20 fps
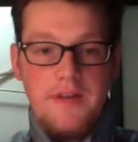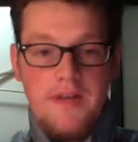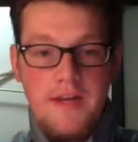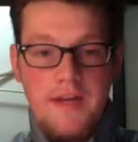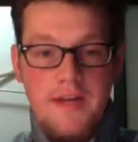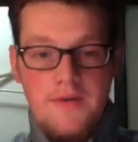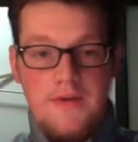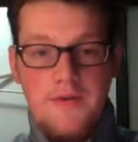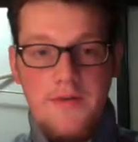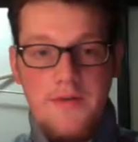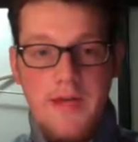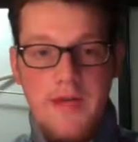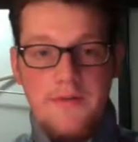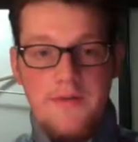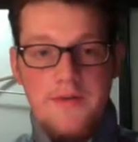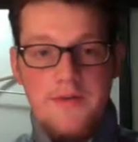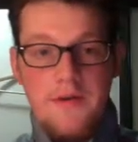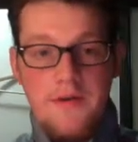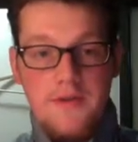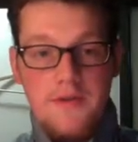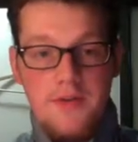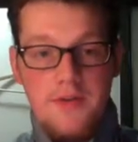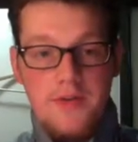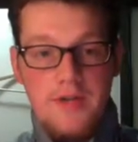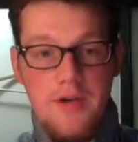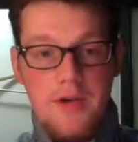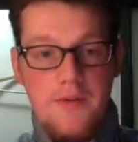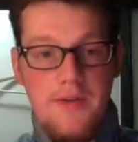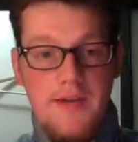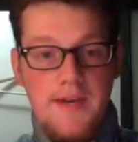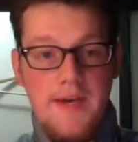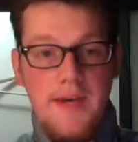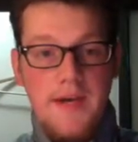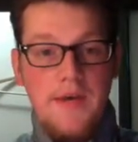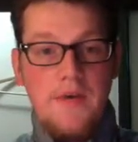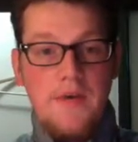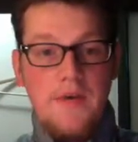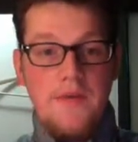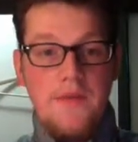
has two names. It's called the Shelby knot or the